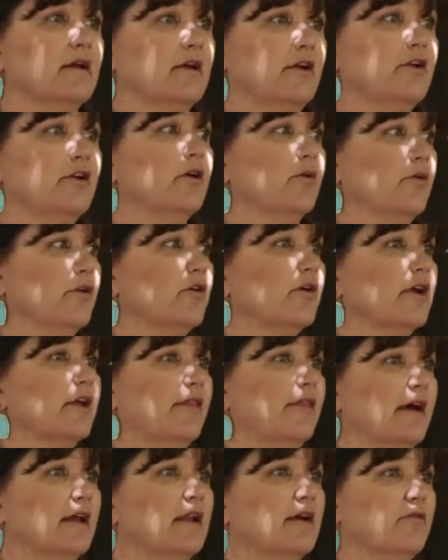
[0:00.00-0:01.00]
Right. You know, you'll
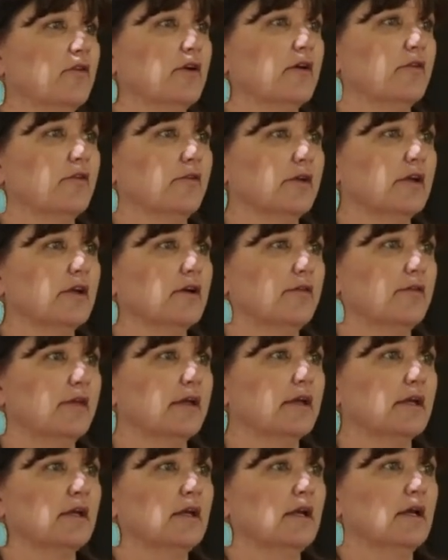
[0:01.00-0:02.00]
get that every other year
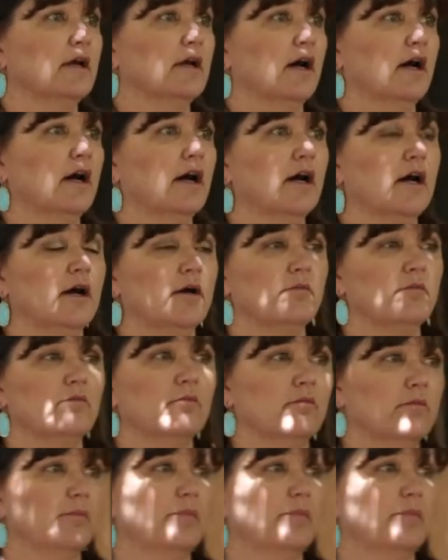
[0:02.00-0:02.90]
thing. Um,